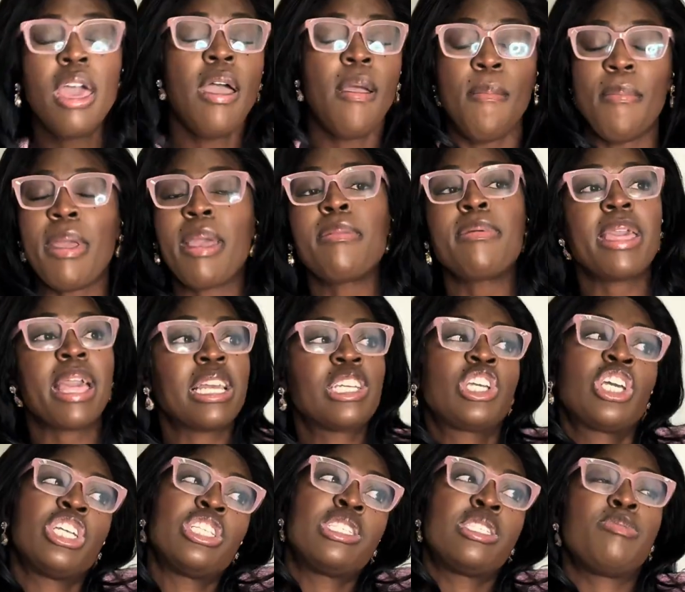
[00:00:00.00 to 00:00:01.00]
Maybe I
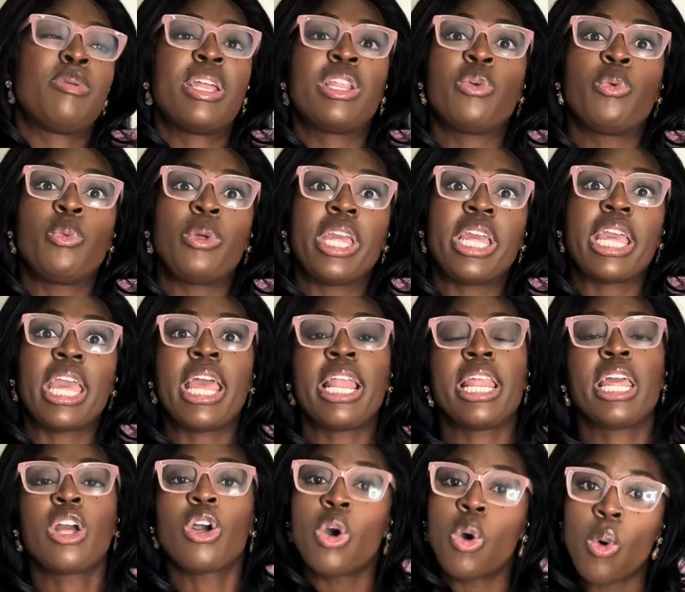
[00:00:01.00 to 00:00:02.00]
could spend a weekend
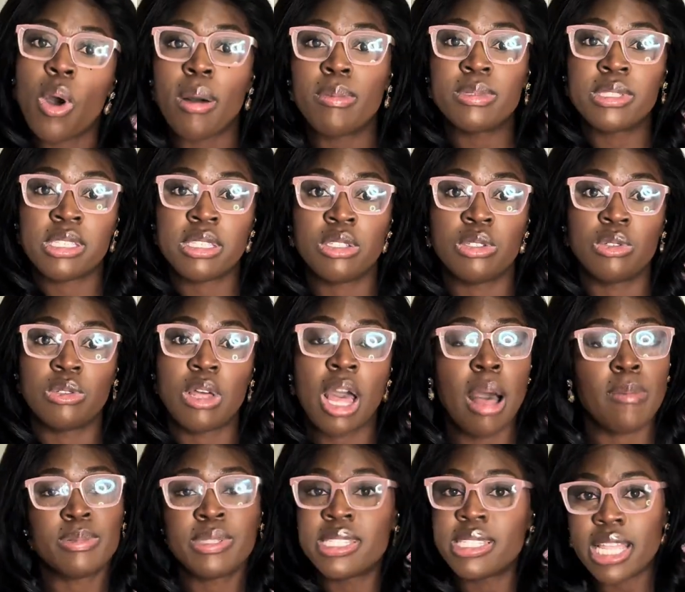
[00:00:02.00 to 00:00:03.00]
and go up to
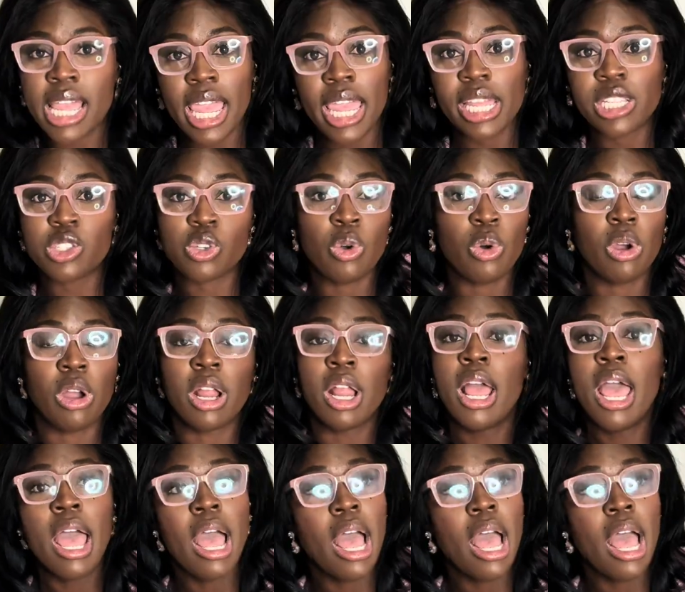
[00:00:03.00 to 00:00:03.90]
upstate or